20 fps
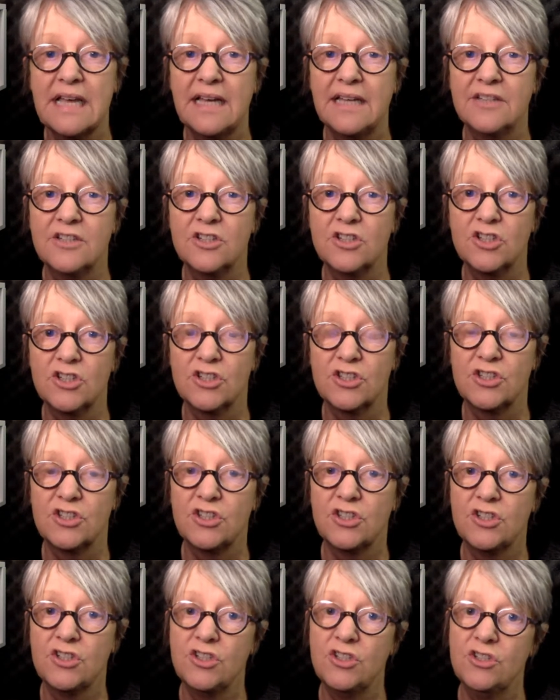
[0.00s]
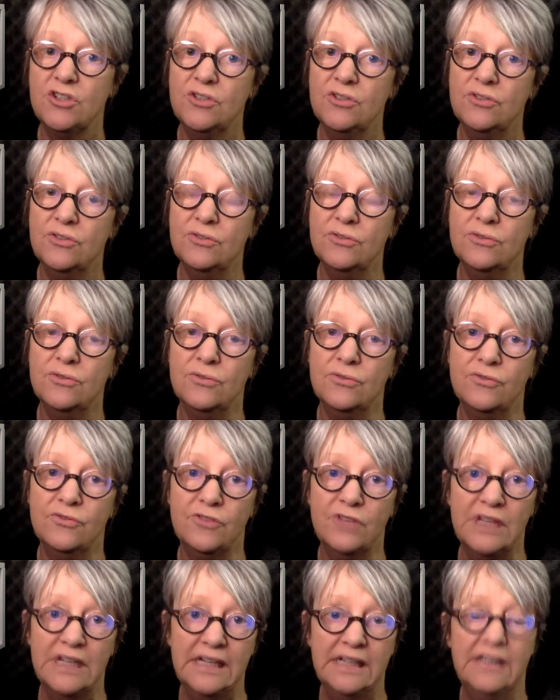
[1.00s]
and just to
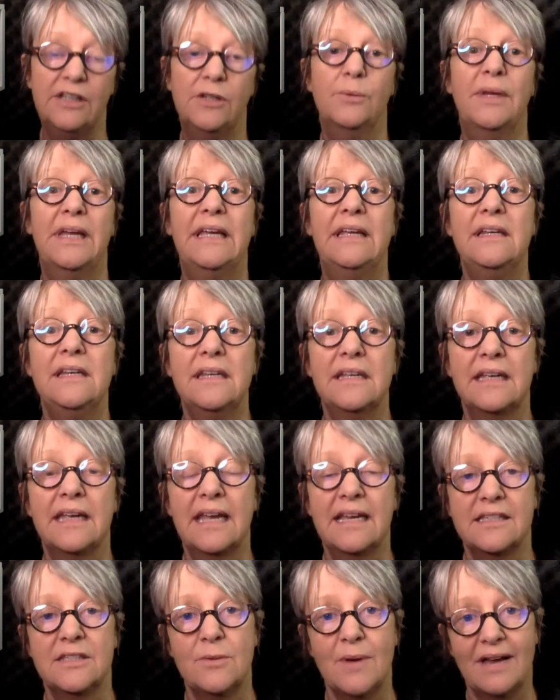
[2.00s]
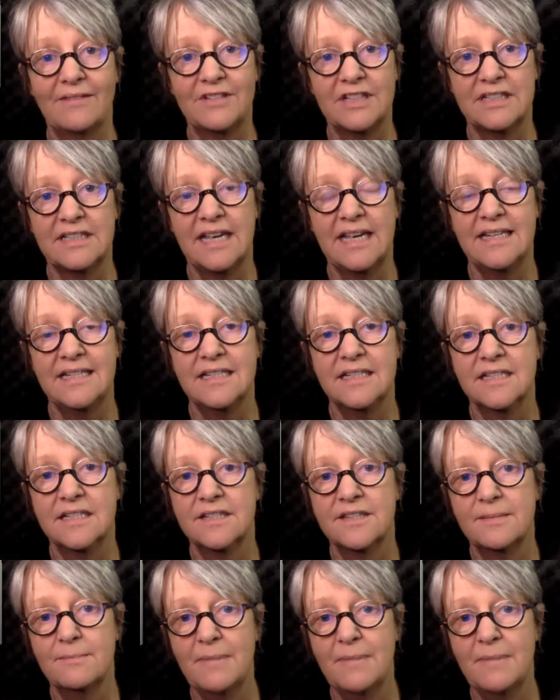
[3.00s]
fill you in case you haven't attended